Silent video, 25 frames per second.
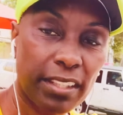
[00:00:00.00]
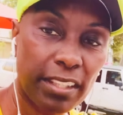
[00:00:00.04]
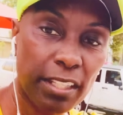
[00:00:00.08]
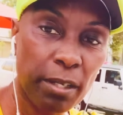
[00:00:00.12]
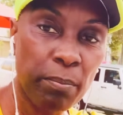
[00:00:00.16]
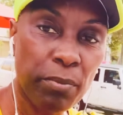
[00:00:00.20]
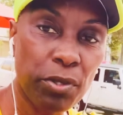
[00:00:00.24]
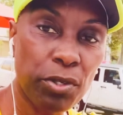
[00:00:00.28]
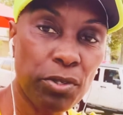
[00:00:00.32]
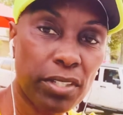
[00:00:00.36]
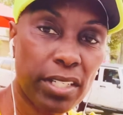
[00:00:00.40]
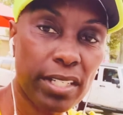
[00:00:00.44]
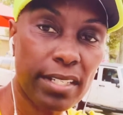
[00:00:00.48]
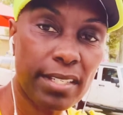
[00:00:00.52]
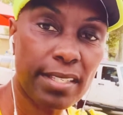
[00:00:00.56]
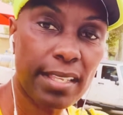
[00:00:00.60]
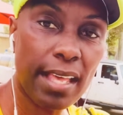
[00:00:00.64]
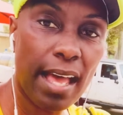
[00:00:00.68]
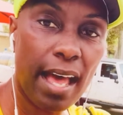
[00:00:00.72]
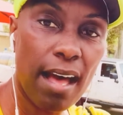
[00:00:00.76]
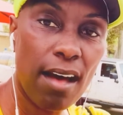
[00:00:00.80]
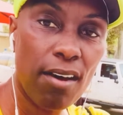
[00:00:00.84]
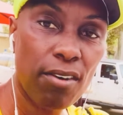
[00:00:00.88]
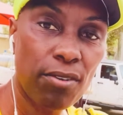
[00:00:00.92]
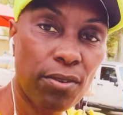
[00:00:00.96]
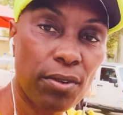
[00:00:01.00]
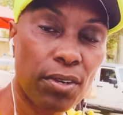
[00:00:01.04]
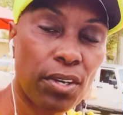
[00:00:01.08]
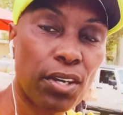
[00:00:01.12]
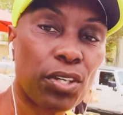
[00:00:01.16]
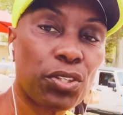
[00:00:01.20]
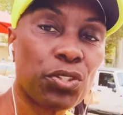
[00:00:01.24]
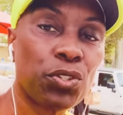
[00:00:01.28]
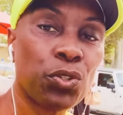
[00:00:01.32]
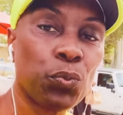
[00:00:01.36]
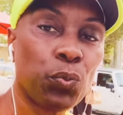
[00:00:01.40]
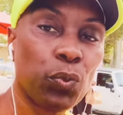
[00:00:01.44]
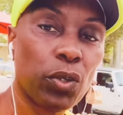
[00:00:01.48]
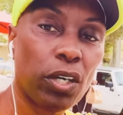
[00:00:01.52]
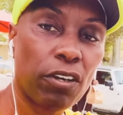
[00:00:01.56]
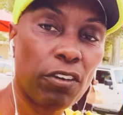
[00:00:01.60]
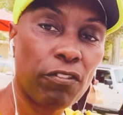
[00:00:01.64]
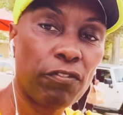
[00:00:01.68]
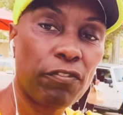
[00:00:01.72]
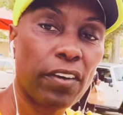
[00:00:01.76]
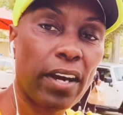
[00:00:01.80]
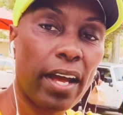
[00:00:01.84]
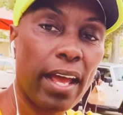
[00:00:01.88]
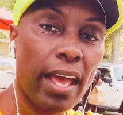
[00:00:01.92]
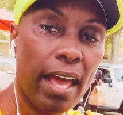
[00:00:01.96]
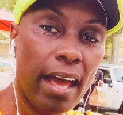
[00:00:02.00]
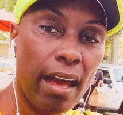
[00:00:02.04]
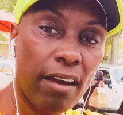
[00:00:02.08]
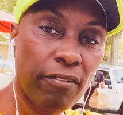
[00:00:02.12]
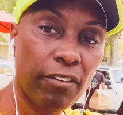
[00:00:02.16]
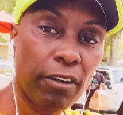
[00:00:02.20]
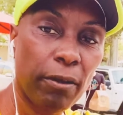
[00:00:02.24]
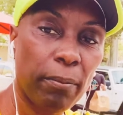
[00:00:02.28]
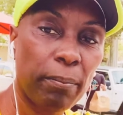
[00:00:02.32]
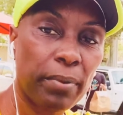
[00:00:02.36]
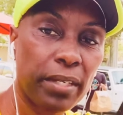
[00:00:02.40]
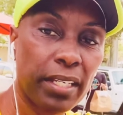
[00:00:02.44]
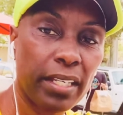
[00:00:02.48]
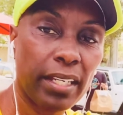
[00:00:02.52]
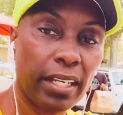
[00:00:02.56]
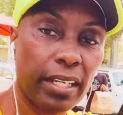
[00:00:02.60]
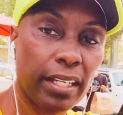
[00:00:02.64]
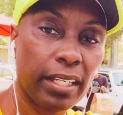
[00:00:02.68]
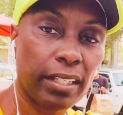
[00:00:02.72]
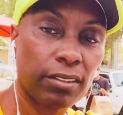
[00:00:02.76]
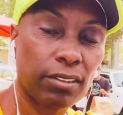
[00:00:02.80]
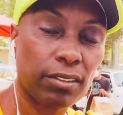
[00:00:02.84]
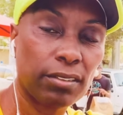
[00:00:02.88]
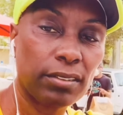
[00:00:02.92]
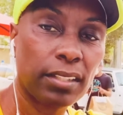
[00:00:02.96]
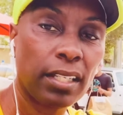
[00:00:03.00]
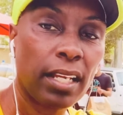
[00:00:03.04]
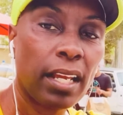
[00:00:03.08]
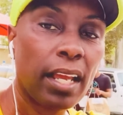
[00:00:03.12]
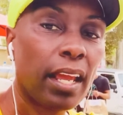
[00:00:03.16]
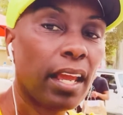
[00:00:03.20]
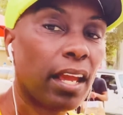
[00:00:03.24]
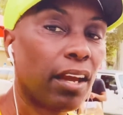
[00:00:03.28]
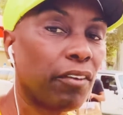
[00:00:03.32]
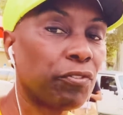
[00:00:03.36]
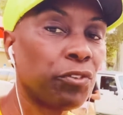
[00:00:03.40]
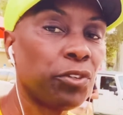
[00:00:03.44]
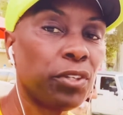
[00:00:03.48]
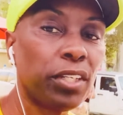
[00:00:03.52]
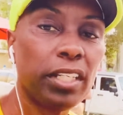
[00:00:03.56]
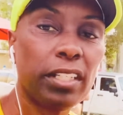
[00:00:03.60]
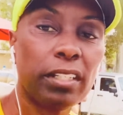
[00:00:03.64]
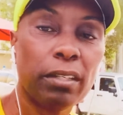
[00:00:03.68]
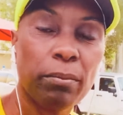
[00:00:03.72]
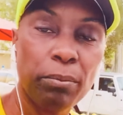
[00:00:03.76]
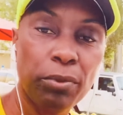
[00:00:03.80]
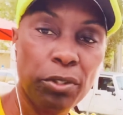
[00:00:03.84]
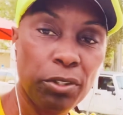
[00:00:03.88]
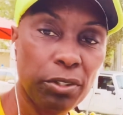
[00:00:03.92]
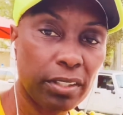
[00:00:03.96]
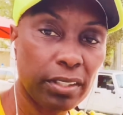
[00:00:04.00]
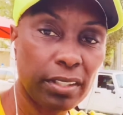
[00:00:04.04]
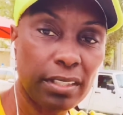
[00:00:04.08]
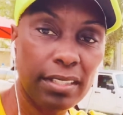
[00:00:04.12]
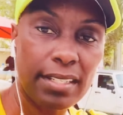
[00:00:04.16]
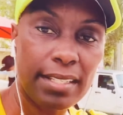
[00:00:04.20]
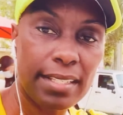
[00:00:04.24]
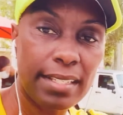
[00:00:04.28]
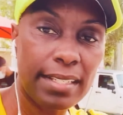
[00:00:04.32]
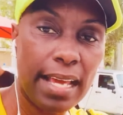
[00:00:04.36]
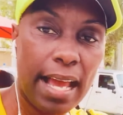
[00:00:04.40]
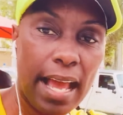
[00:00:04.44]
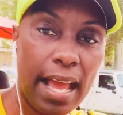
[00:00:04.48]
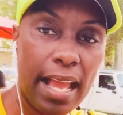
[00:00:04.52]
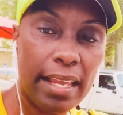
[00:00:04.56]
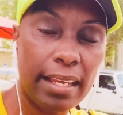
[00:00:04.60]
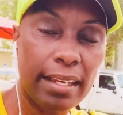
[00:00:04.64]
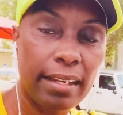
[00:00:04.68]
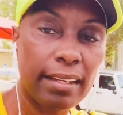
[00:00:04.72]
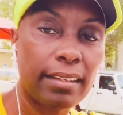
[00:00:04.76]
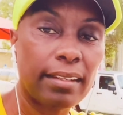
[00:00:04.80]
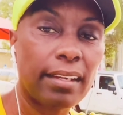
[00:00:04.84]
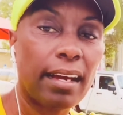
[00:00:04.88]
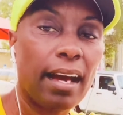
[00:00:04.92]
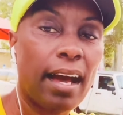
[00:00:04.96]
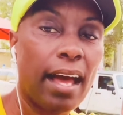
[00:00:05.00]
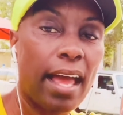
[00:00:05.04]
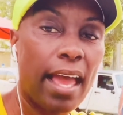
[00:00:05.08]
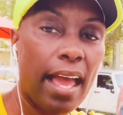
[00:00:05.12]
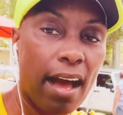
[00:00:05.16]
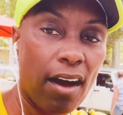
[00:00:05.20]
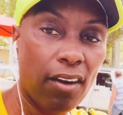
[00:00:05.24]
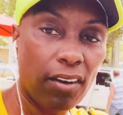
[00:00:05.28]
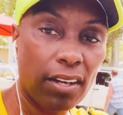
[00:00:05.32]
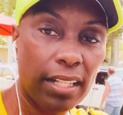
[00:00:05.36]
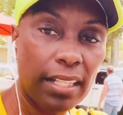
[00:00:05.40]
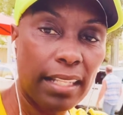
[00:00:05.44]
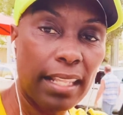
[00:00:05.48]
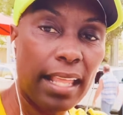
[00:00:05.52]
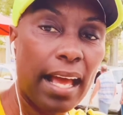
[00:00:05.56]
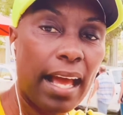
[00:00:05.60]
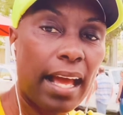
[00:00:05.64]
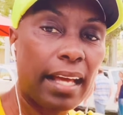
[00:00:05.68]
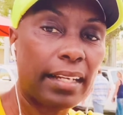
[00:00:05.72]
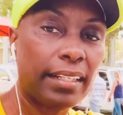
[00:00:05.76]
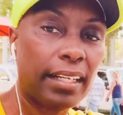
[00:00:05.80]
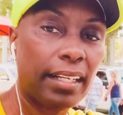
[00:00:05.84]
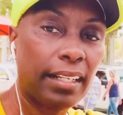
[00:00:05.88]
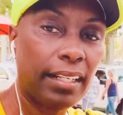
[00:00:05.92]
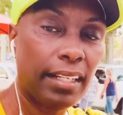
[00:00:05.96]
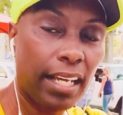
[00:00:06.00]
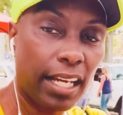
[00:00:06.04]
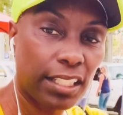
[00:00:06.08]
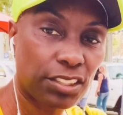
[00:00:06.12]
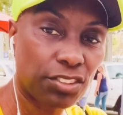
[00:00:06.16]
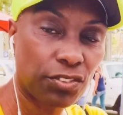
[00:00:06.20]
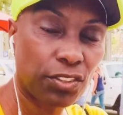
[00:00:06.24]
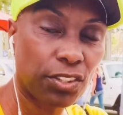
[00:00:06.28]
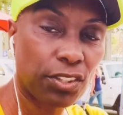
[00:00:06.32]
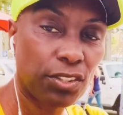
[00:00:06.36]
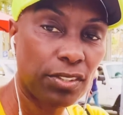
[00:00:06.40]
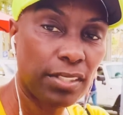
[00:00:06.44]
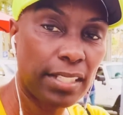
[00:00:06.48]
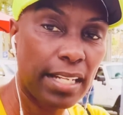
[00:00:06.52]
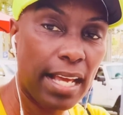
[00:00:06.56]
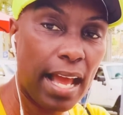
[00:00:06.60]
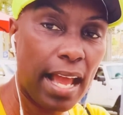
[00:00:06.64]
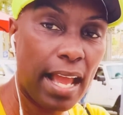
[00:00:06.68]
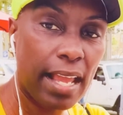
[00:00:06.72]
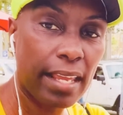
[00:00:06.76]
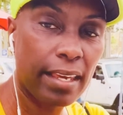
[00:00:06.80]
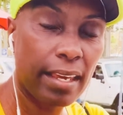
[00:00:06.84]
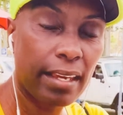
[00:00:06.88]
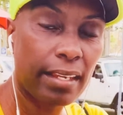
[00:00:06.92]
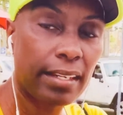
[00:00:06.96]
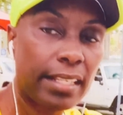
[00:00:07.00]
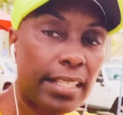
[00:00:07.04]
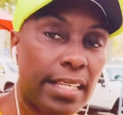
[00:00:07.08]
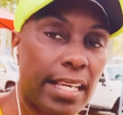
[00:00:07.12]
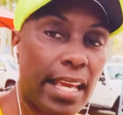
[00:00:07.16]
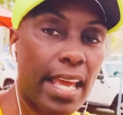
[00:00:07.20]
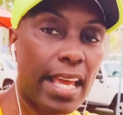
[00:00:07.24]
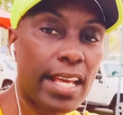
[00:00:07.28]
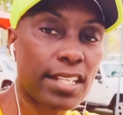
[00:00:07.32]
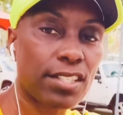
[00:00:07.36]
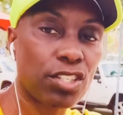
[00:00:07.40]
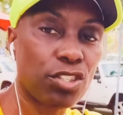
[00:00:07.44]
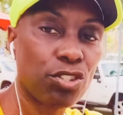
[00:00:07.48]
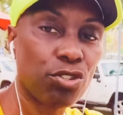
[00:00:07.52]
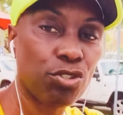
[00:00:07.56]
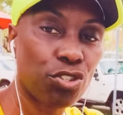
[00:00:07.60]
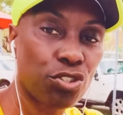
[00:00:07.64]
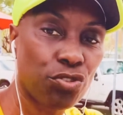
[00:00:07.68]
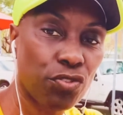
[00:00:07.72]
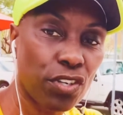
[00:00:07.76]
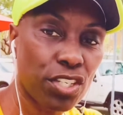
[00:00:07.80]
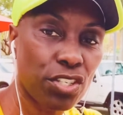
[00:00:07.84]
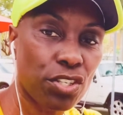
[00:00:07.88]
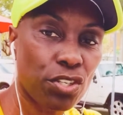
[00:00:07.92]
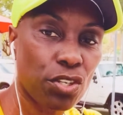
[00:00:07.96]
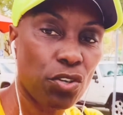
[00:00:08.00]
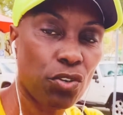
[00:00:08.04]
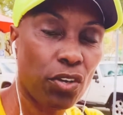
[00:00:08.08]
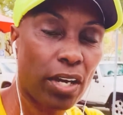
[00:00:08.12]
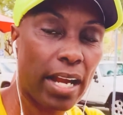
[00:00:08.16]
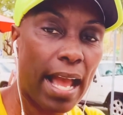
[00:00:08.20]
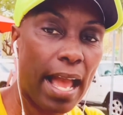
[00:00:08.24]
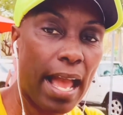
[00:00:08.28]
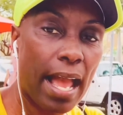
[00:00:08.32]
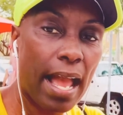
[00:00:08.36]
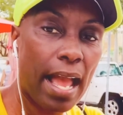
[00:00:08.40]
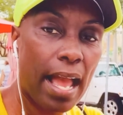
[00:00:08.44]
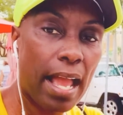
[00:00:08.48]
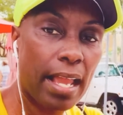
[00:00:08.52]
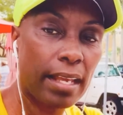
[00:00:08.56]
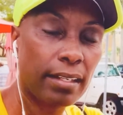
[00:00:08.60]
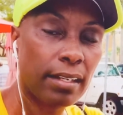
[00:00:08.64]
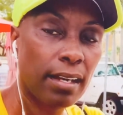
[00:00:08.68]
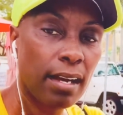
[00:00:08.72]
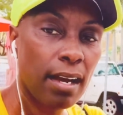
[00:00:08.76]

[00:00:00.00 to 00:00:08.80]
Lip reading: the mucus out, you will forever be healed. If you eat a mucus diet, an alkaline electrical diet, he has a nutritional guide.